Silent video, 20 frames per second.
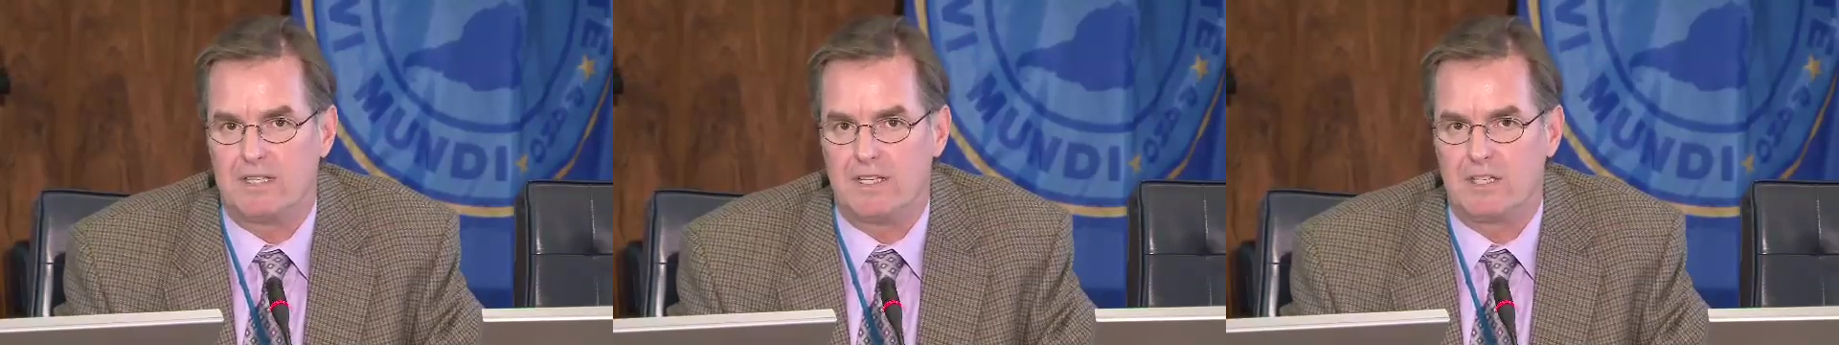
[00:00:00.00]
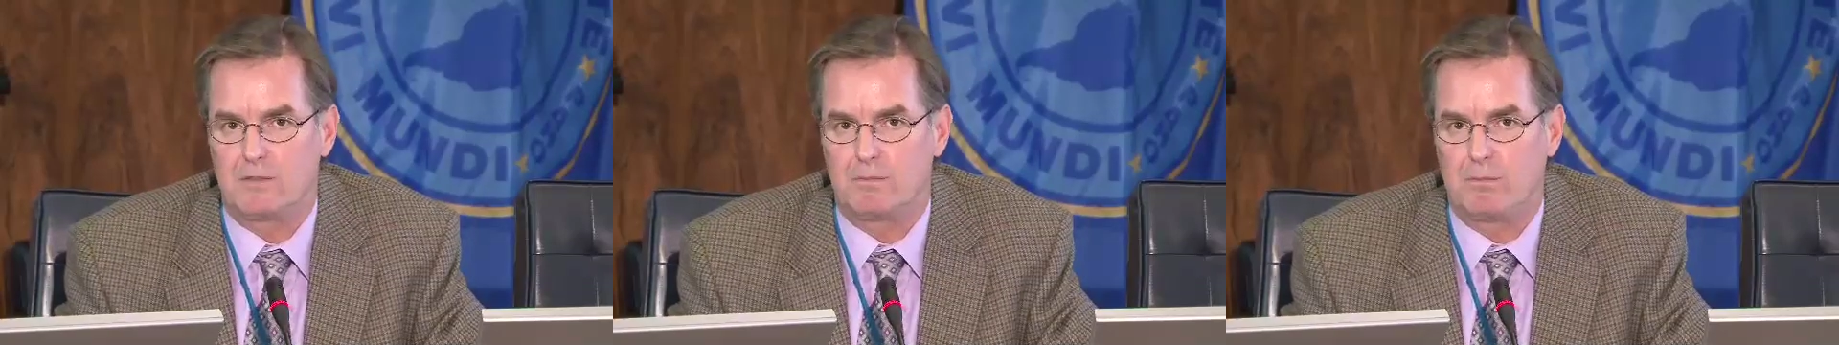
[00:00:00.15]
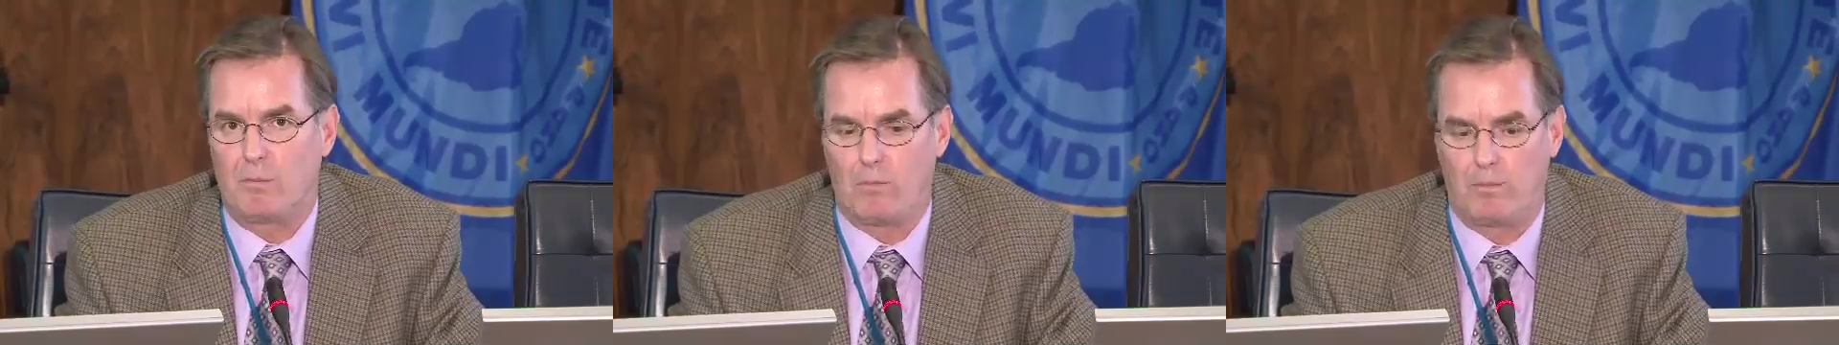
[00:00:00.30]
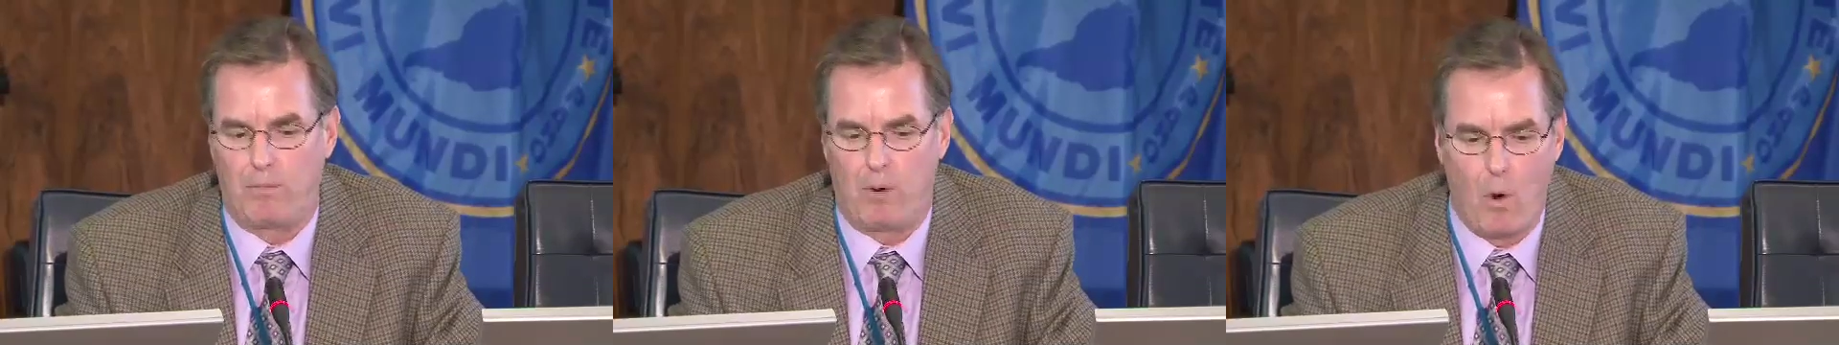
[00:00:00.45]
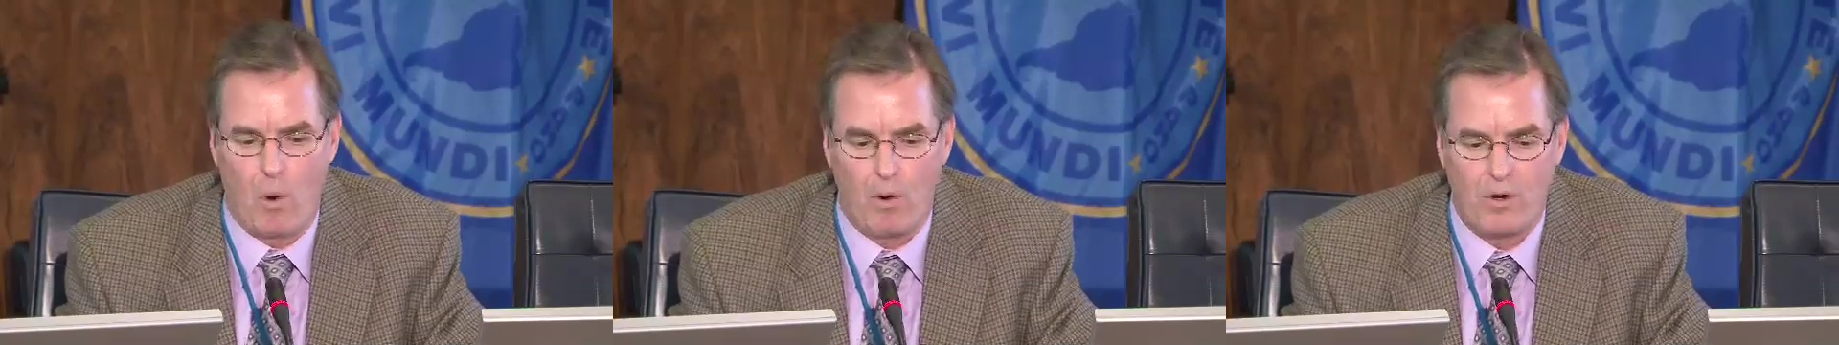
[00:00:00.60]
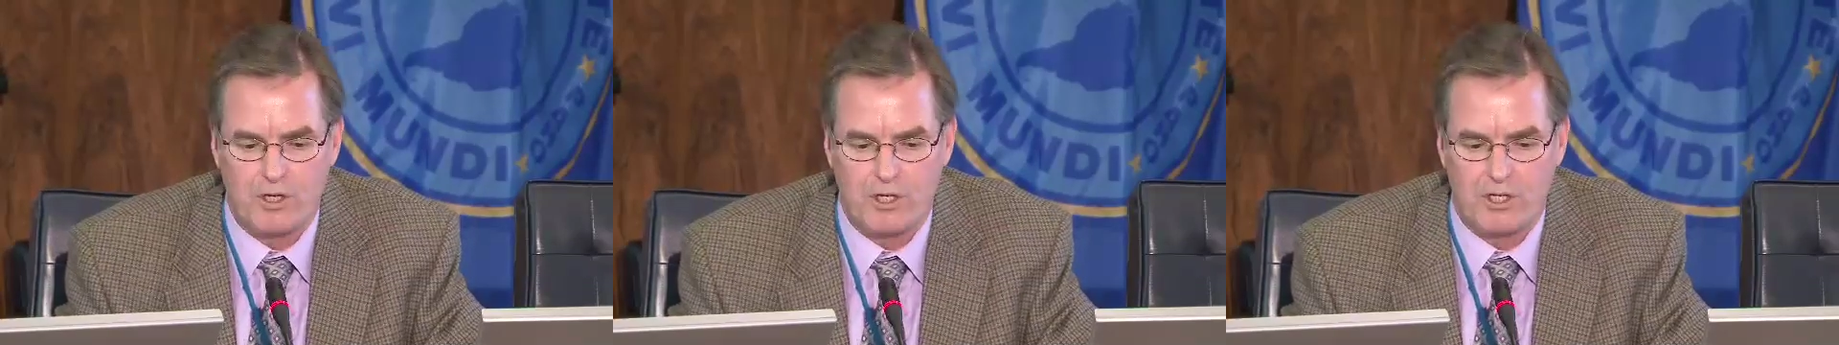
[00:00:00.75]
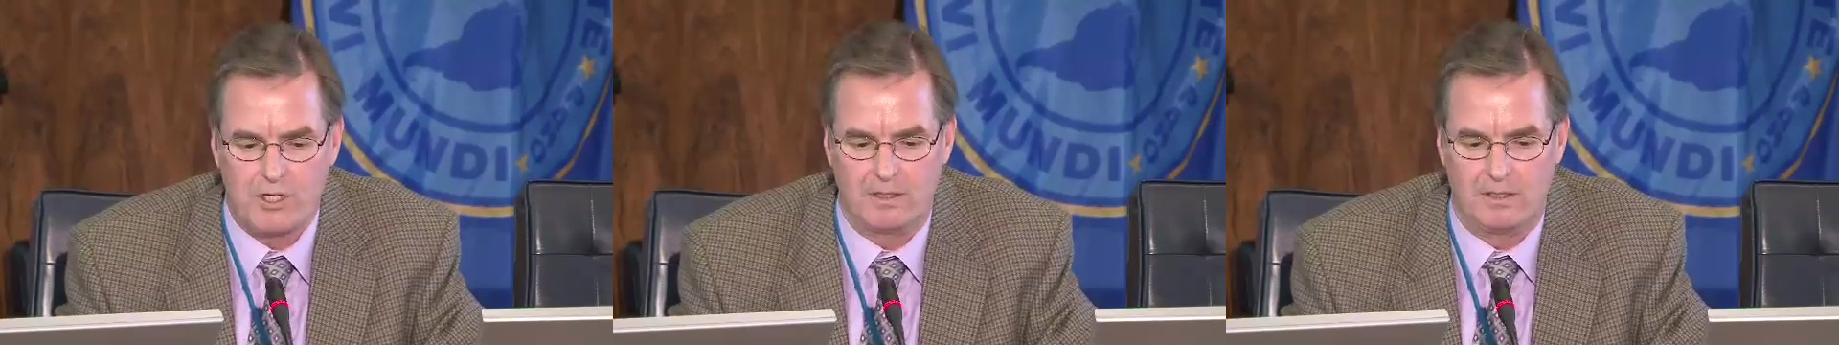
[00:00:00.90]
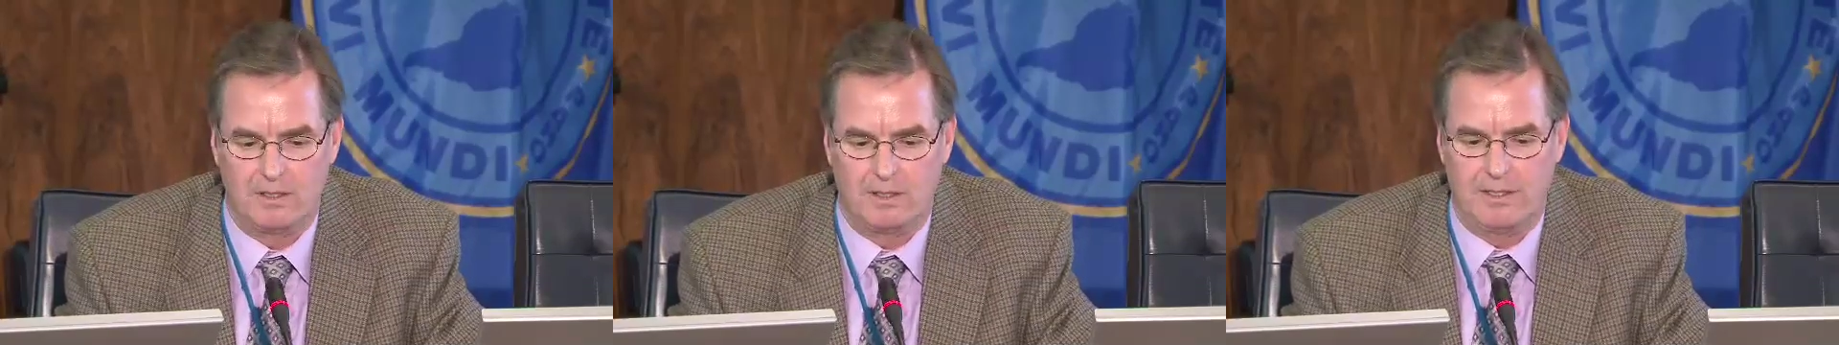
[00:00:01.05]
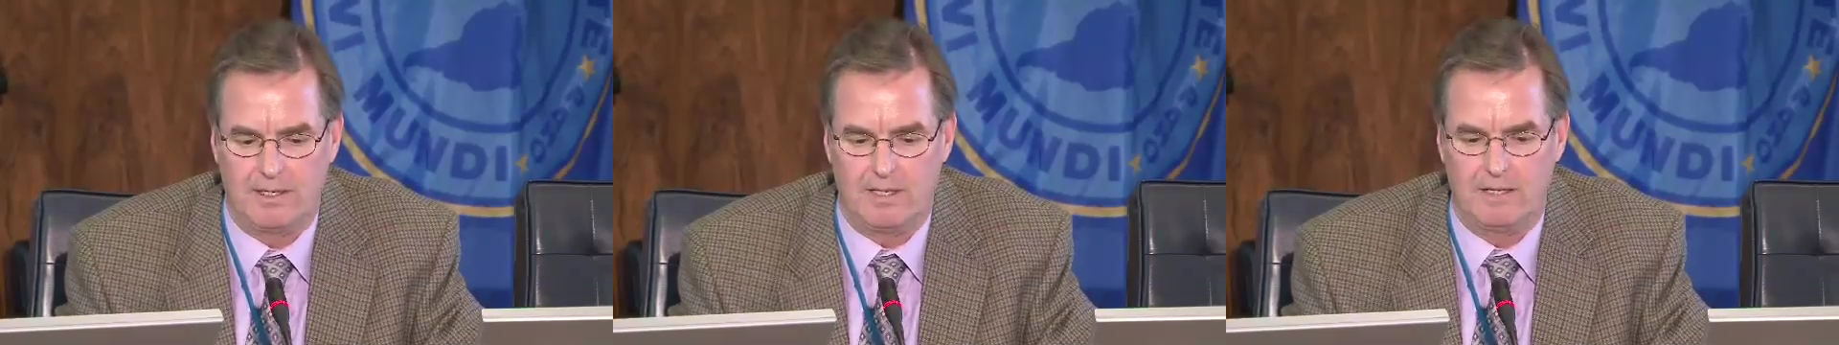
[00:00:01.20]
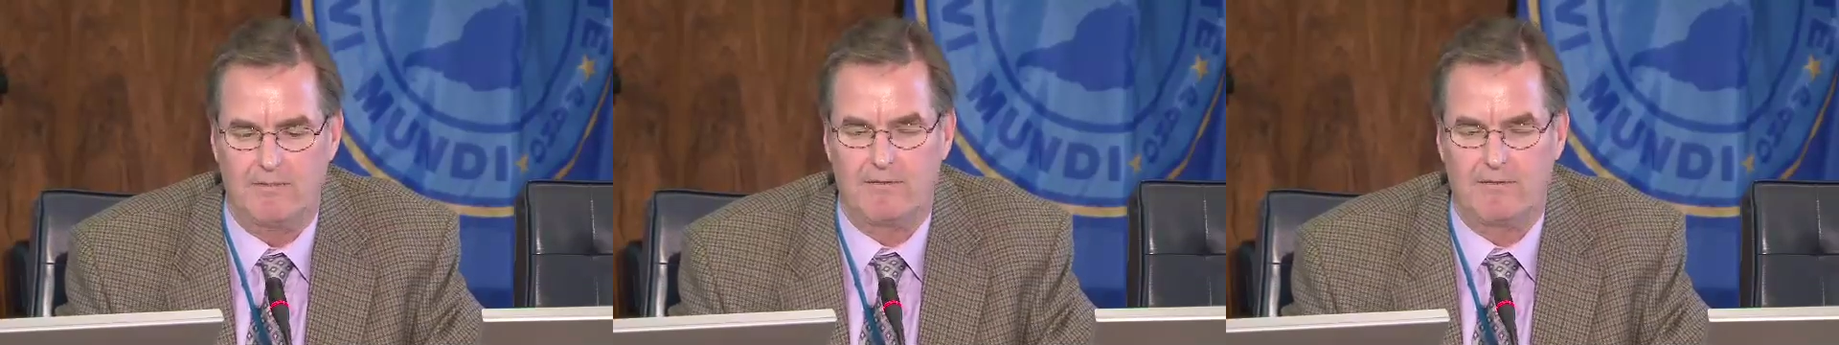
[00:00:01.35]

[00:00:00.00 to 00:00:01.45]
disproportionately